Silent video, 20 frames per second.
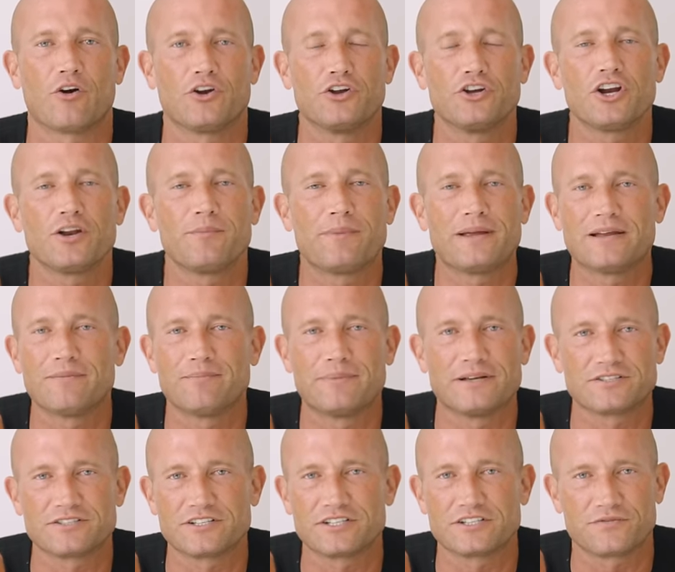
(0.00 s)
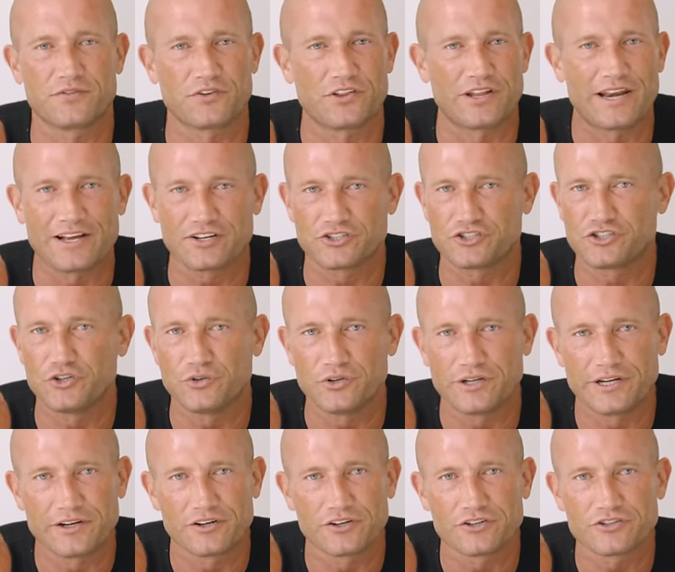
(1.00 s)
Are you going to be in business for the next two
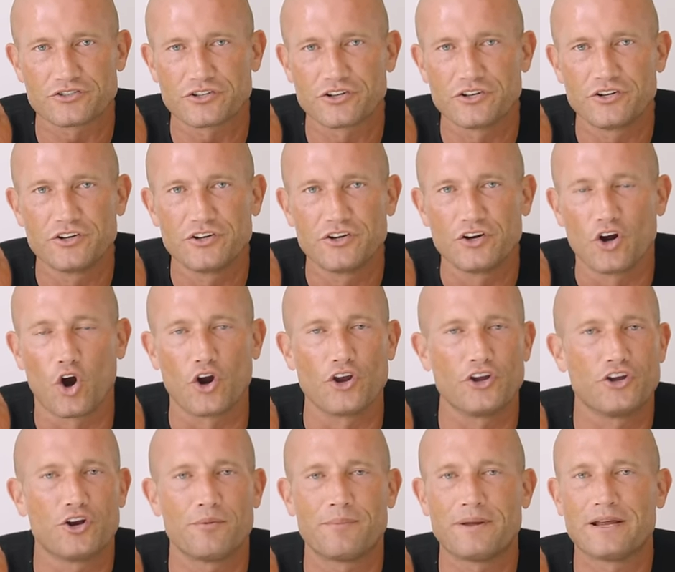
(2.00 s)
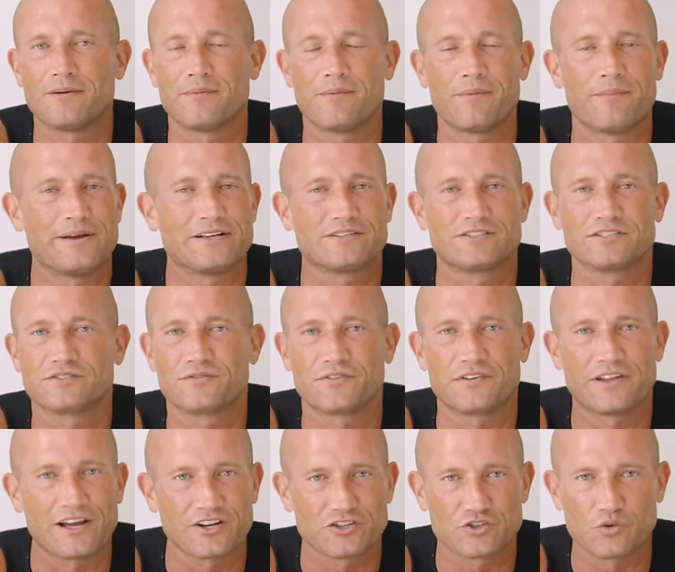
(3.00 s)
years, or are you going to be in the business for
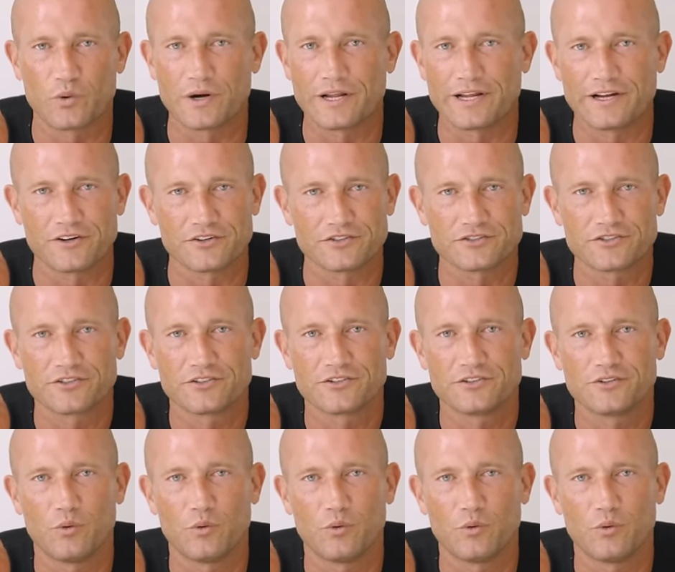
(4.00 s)
the next 20 years?